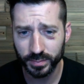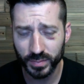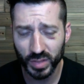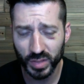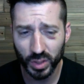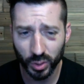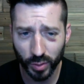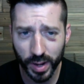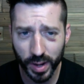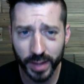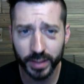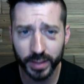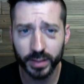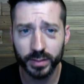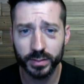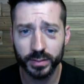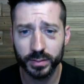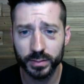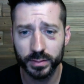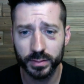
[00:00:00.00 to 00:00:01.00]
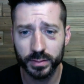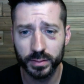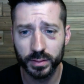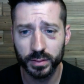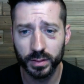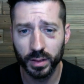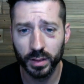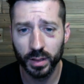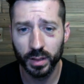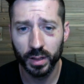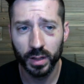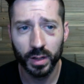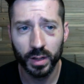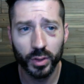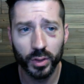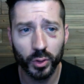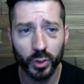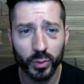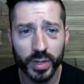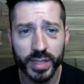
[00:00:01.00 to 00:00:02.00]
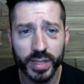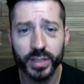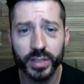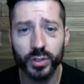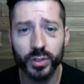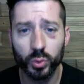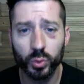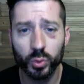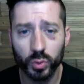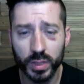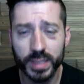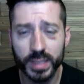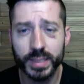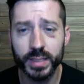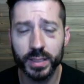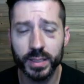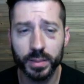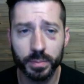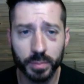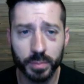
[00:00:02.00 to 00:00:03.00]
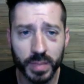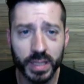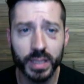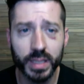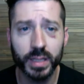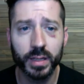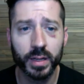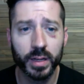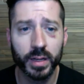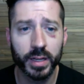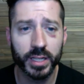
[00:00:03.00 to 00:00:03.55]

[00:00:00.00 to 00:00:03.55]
Correct? The reason you listen to me